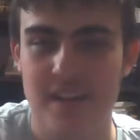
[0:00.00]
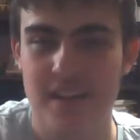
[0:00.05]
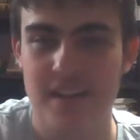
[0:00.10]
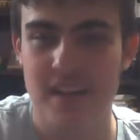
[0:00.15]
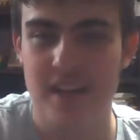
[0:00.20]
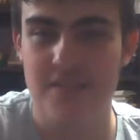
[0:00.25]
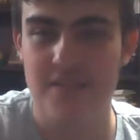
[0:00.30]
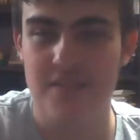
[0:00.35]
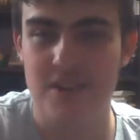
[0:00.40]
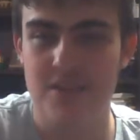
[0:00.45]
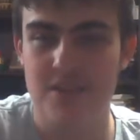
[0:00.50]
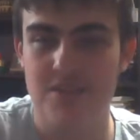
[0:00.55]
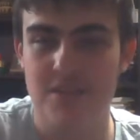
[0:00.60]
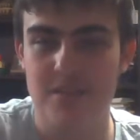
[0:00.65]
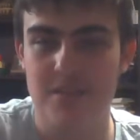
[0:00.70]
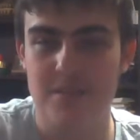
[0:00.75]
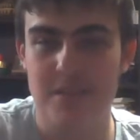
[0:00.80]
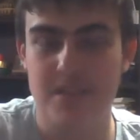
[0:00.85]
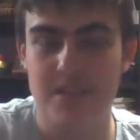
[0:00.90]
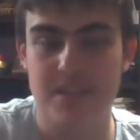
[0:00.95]
Have I used the
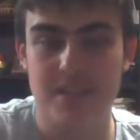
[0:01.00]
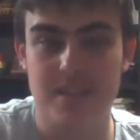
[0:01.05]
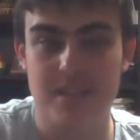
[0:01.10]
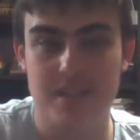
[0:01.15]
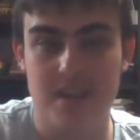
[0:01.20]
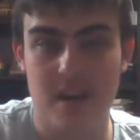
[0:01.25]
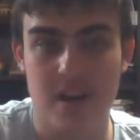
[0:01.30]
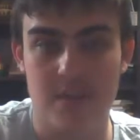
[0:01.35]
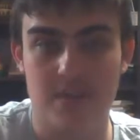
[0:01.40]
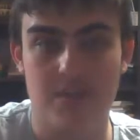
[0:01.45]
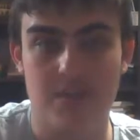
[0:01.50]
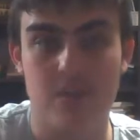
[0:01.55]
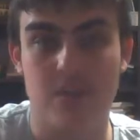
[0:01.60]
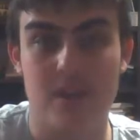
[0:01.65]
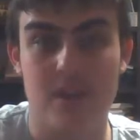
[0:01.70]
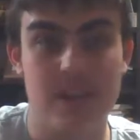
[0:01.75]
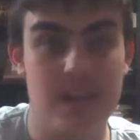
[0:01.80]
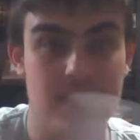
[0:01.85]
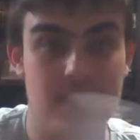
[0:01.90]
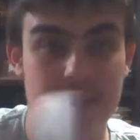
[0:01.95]
BT Scar before?
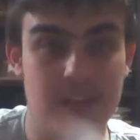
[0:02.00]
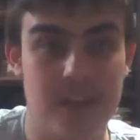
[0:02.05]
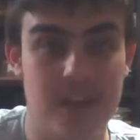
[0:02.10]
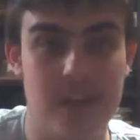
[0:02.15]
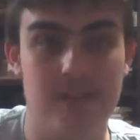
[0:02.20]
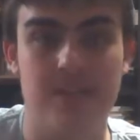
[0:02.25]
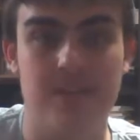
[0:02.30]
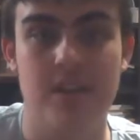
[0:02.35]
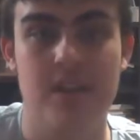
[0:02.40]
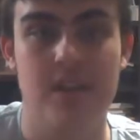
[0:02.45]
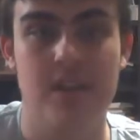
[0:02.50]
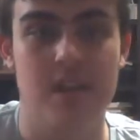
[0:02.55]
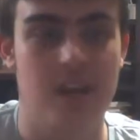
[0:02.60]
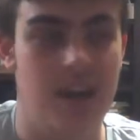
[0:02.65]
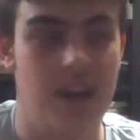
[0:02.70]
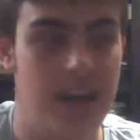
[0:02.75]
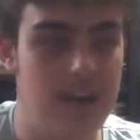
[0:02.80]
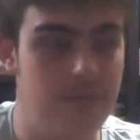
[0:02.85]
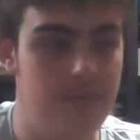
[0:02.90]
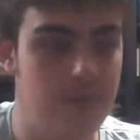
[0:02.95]
Yes, I have. I
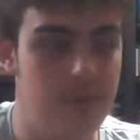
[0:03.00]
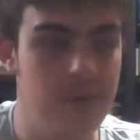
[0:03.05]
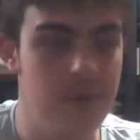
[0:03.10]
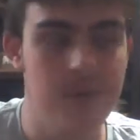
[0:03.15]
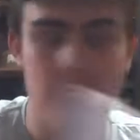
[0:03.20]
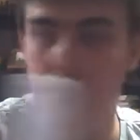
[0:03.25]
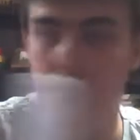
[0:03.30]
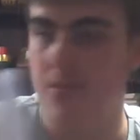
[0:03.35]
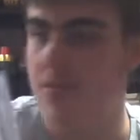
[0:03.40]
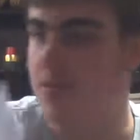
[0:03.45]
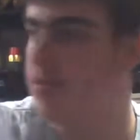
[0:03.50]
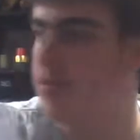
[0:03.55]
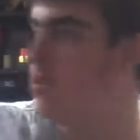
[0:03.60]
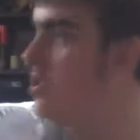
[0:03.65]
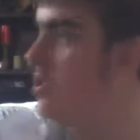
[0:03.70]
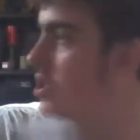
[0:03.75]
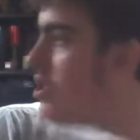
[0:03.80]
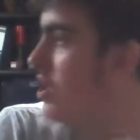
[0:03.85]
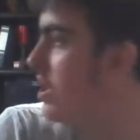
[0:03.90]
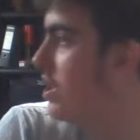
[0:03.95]
have one, although not
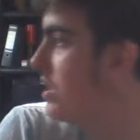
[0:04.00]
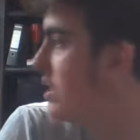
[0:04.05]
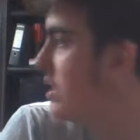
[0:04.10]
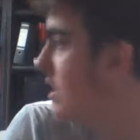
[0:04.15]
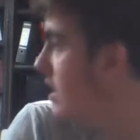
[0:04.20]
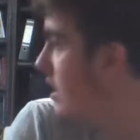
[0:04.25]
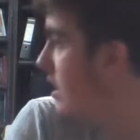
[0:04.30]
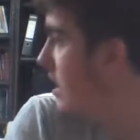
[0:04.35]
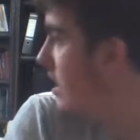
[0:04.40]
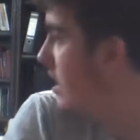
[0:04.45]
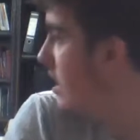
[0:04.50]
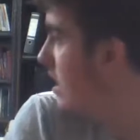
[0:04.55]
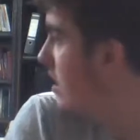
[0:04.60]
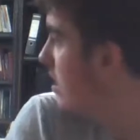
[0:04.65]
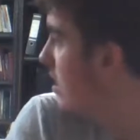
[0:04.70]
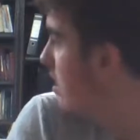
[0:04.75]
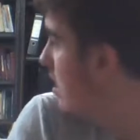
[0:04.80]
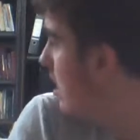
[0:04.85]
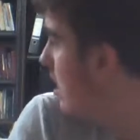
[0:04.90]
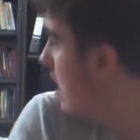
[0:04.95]
just
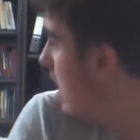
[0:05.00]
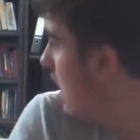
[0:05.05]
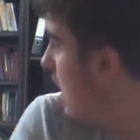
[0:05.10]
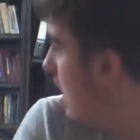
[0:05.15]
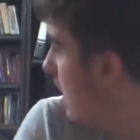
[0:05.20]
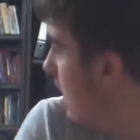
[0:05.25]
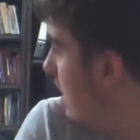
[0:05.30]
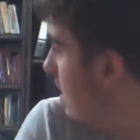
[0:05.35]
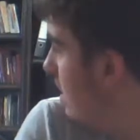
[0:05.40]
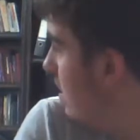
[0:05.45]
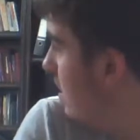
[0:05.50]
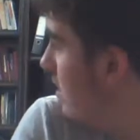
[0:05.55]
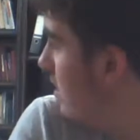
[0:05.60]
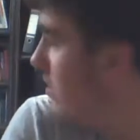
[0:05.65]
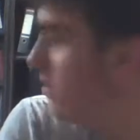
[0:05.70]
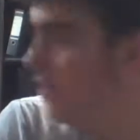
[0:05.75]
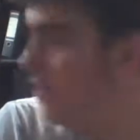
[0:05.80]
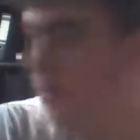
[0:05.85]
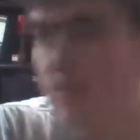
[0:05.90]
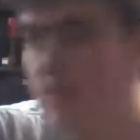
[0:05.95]
here. I
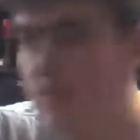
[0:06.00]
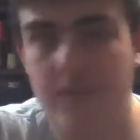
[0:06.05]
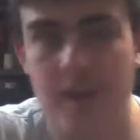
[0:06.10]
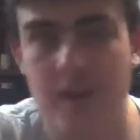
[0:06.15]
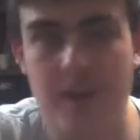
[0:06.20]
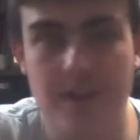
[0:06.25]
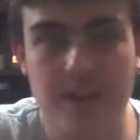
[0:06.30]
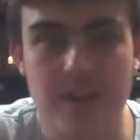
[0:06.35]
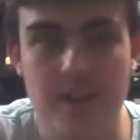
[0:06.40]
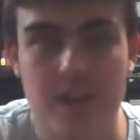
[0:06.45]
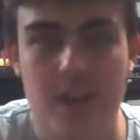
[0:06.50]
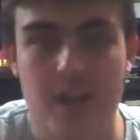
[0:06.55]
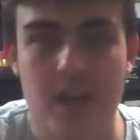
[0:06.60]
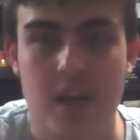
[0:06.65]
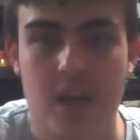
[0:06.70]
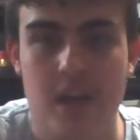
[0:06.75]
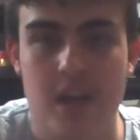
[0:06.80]
need to find it.